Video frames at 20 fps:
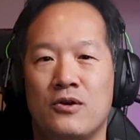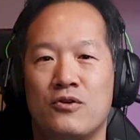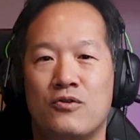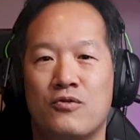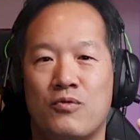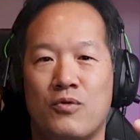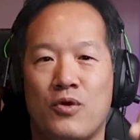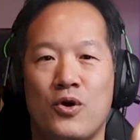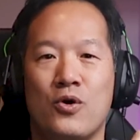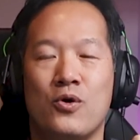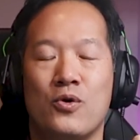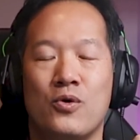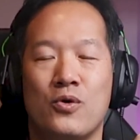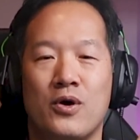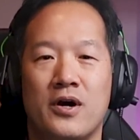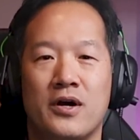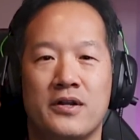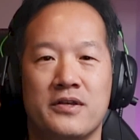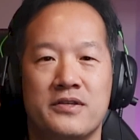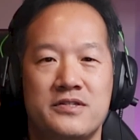grow
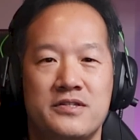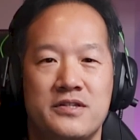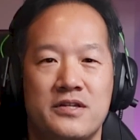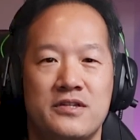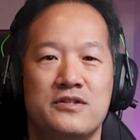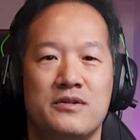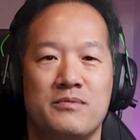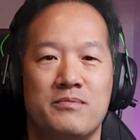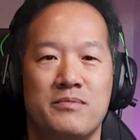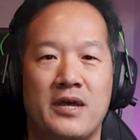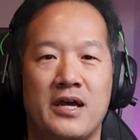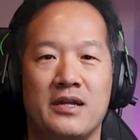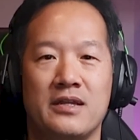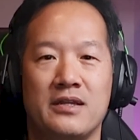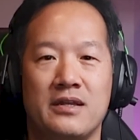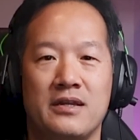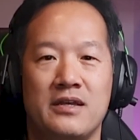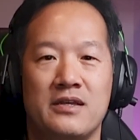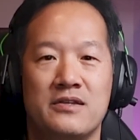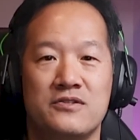on a system that
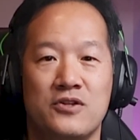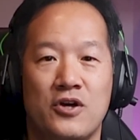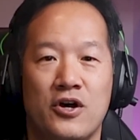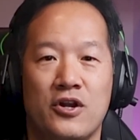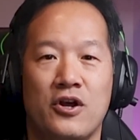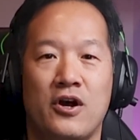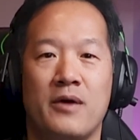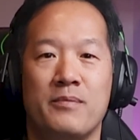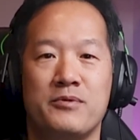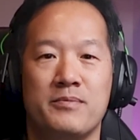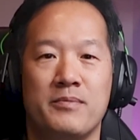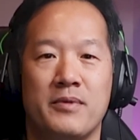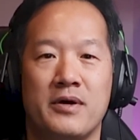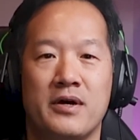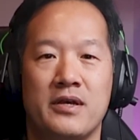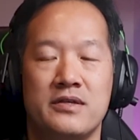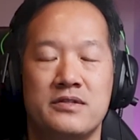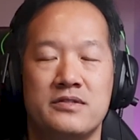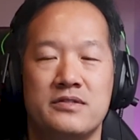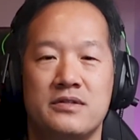is not
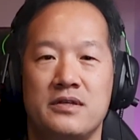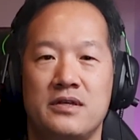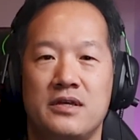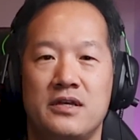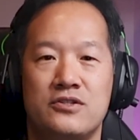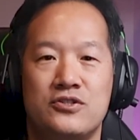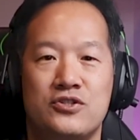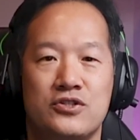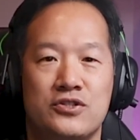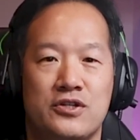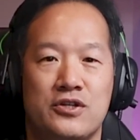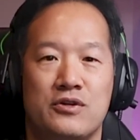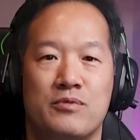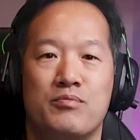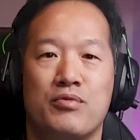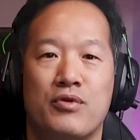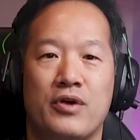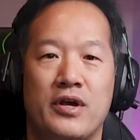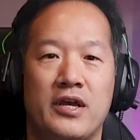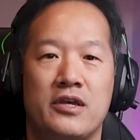optimized, it's just going to
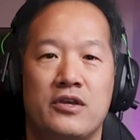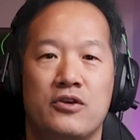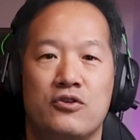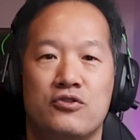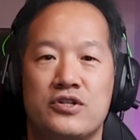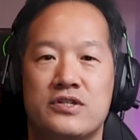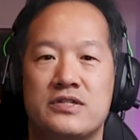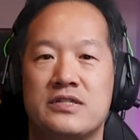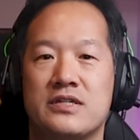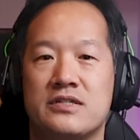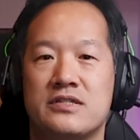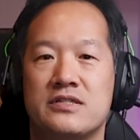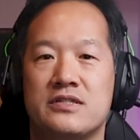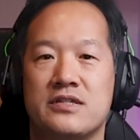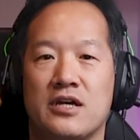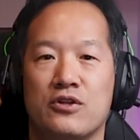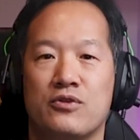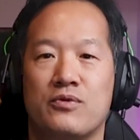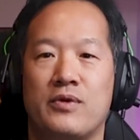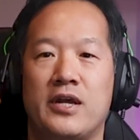break. You're just
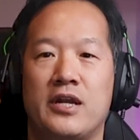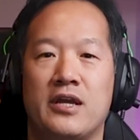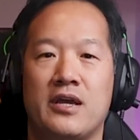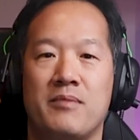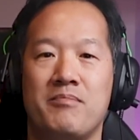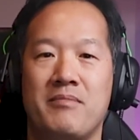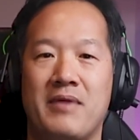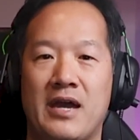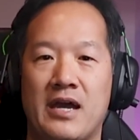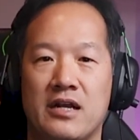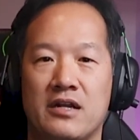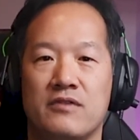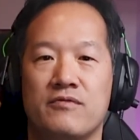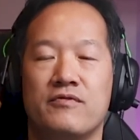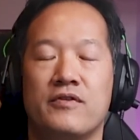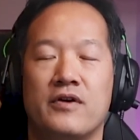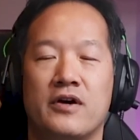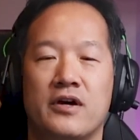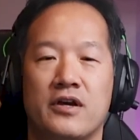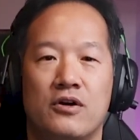accelerating and
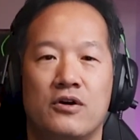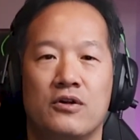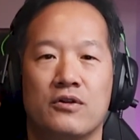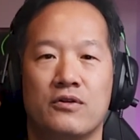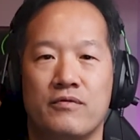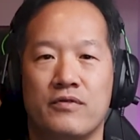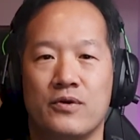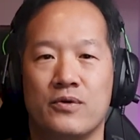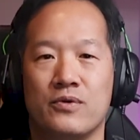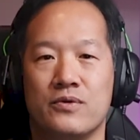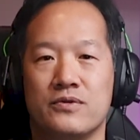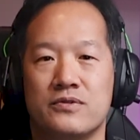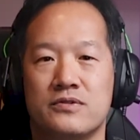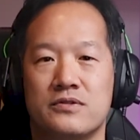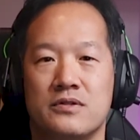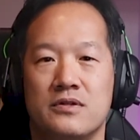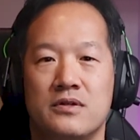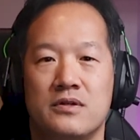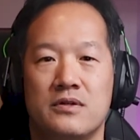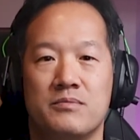magnifying all of
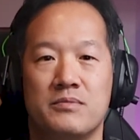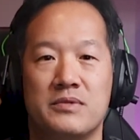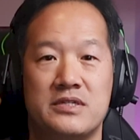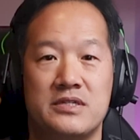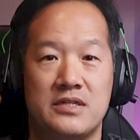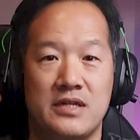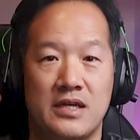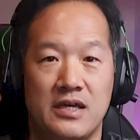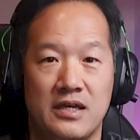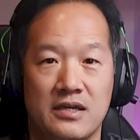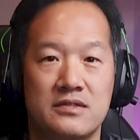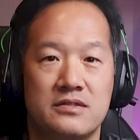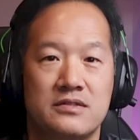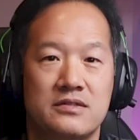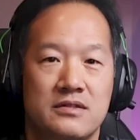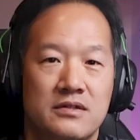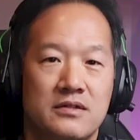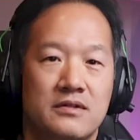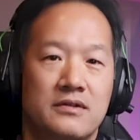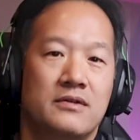those
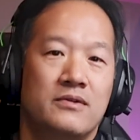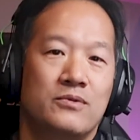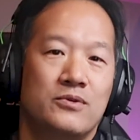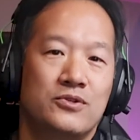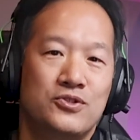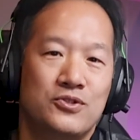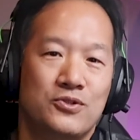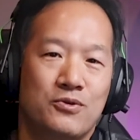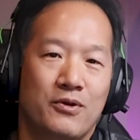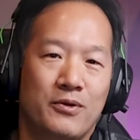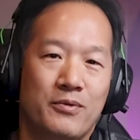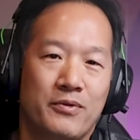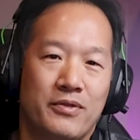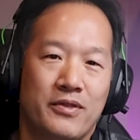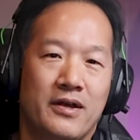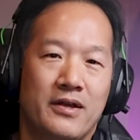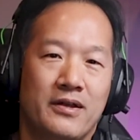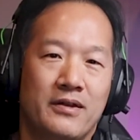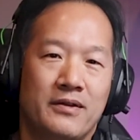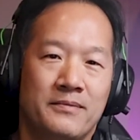mistakes. Would you agree with
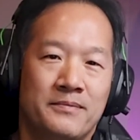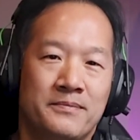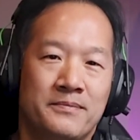that?